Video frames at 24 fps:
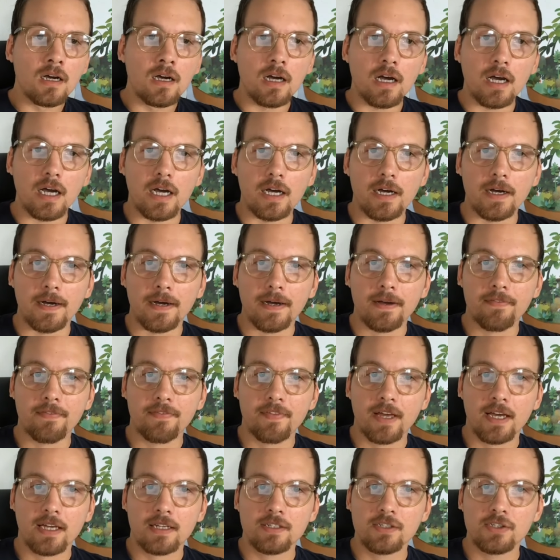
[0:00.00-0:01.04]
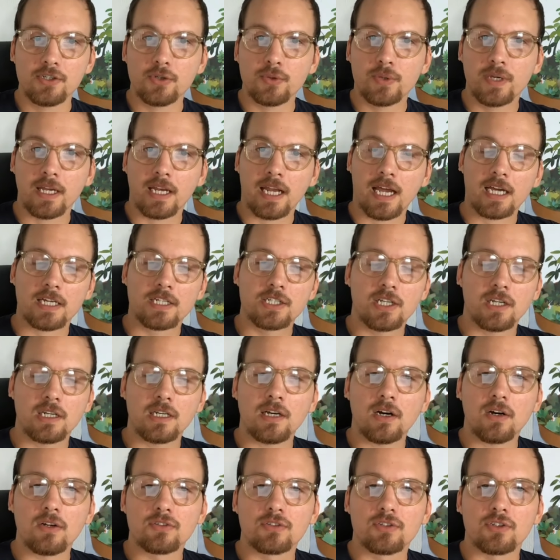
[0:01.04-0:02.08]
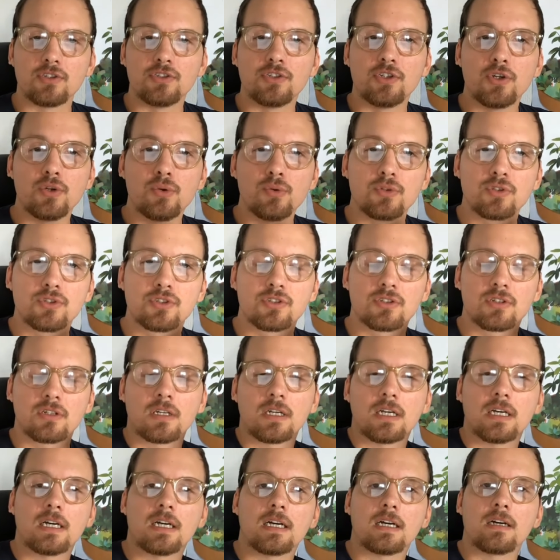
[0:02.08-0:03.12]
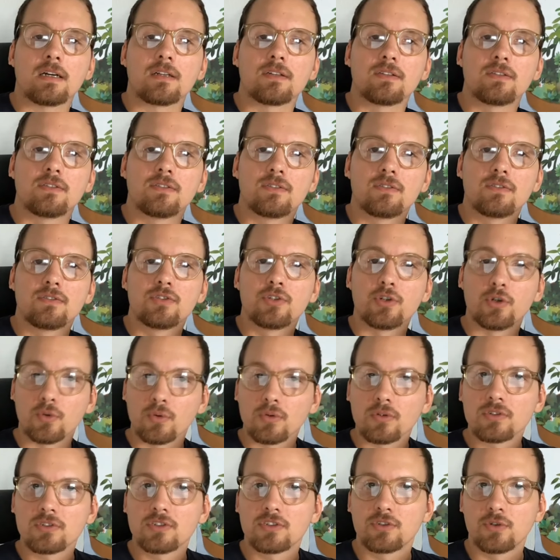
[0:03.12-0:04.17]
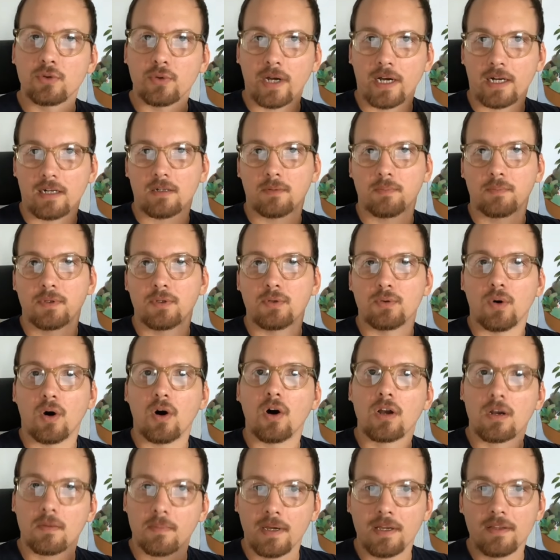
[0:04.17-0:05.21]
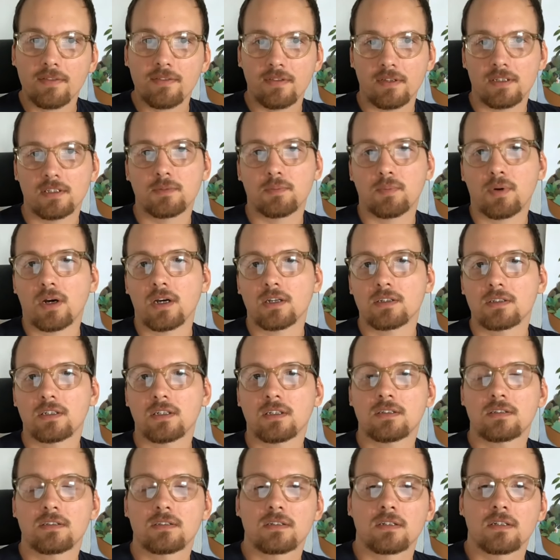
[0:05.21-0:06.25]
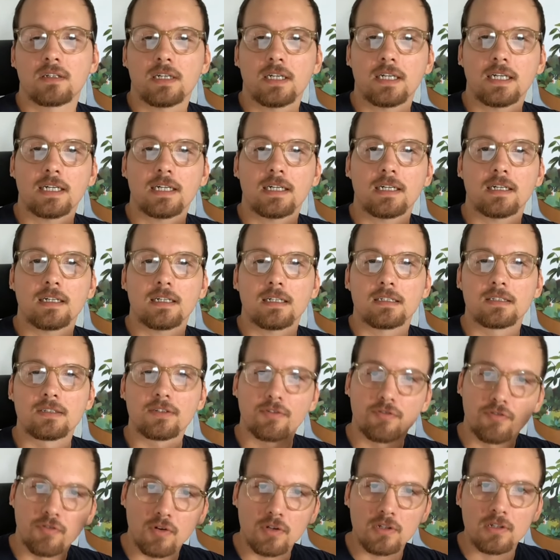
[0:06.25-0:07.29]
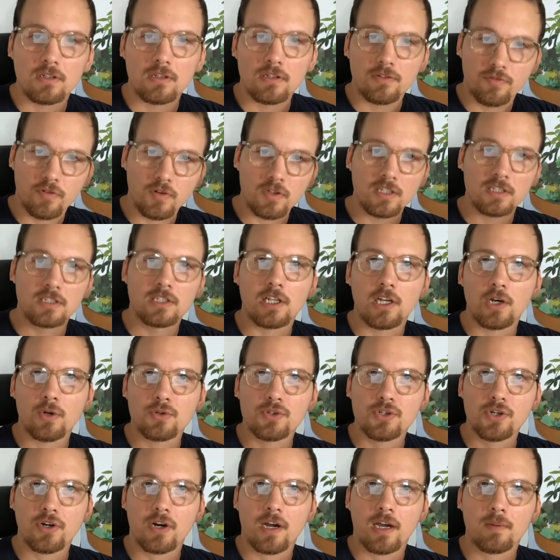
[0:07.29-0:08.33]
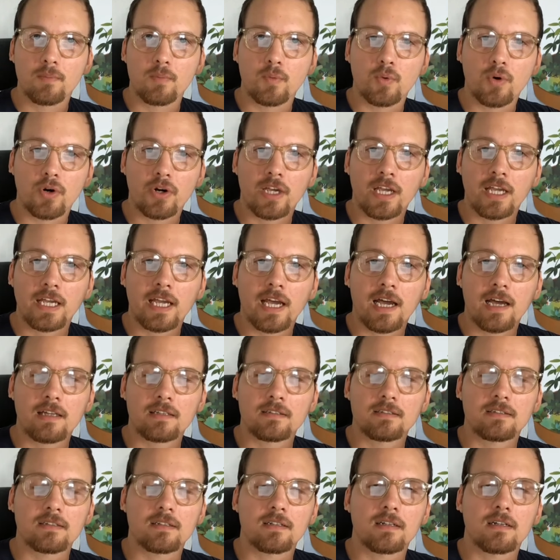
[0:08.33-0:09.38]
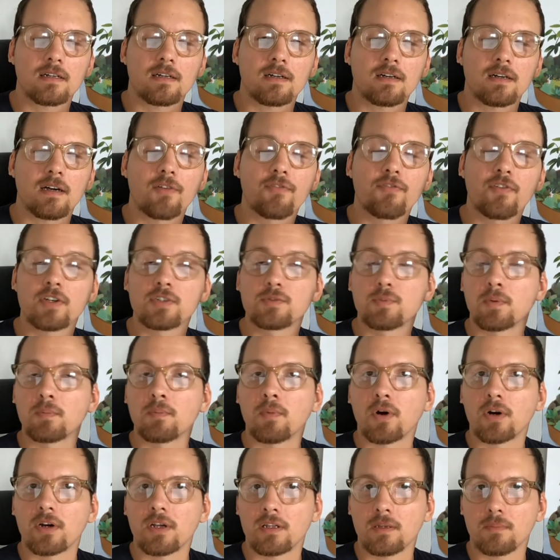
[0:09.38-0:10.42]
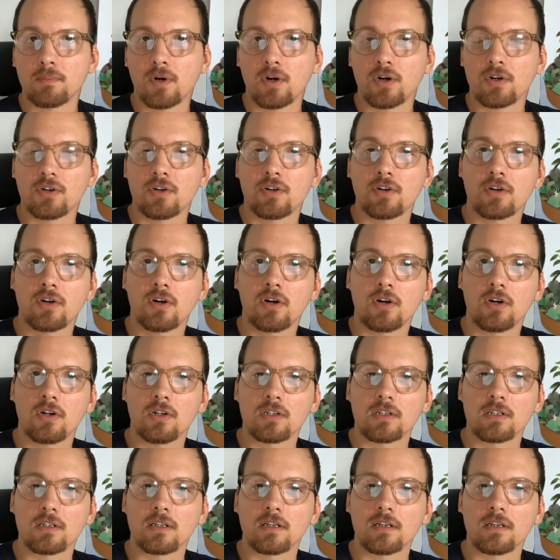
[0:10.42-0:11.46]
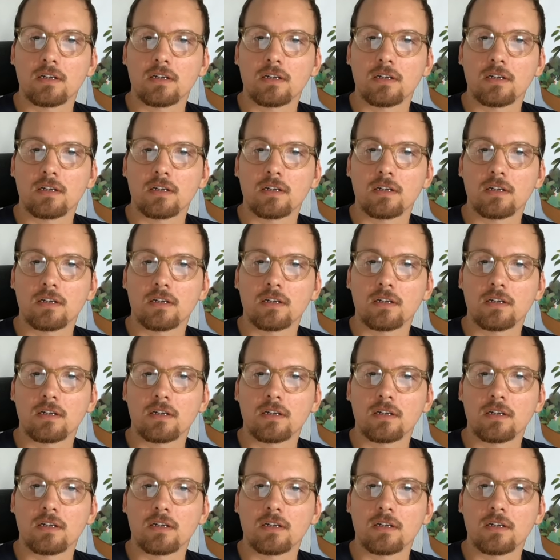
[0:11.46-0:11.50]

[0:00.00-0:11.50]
And then you can actually also use tools to help you automate this process. So full disclosure, I'm working at a Facebook marketing partner called